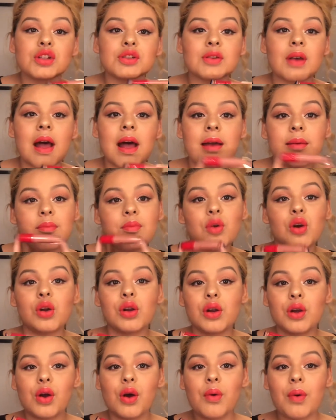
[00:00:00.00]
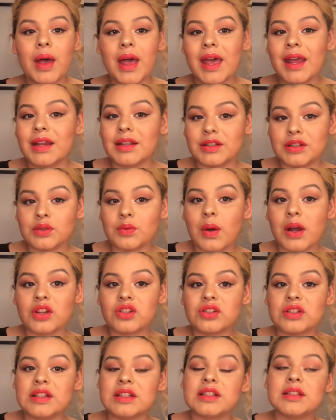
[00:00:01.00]
So I'm going to go ahead and
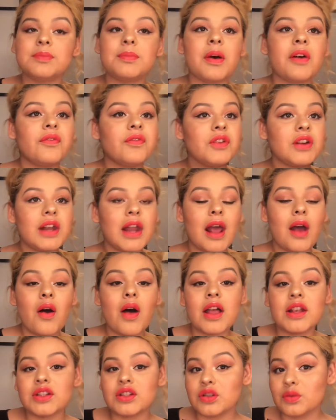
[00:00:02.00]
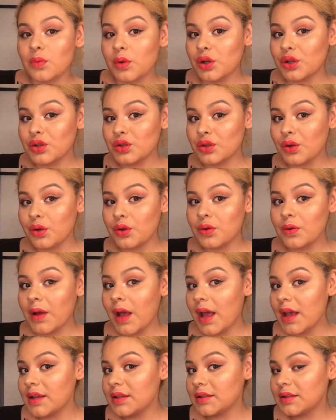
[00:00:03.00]
swatch this. But for now, I just want to show you
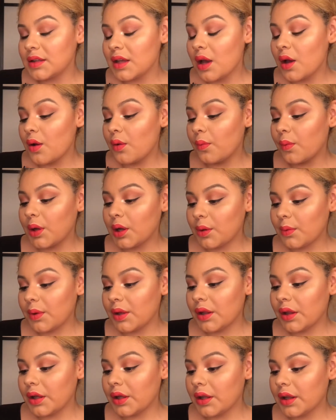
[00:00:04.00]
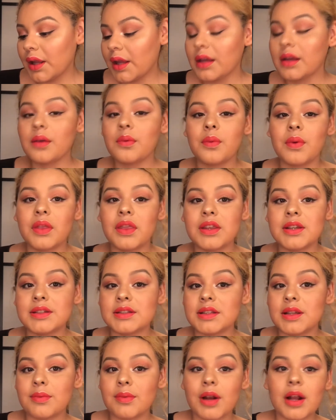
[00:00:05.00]
guys what it will look like with
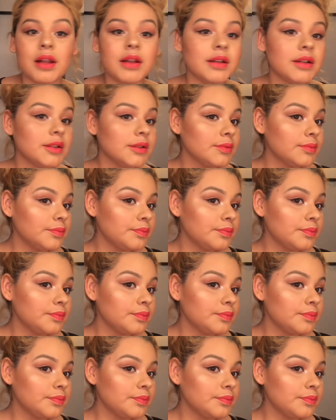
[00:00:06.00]
this lip color.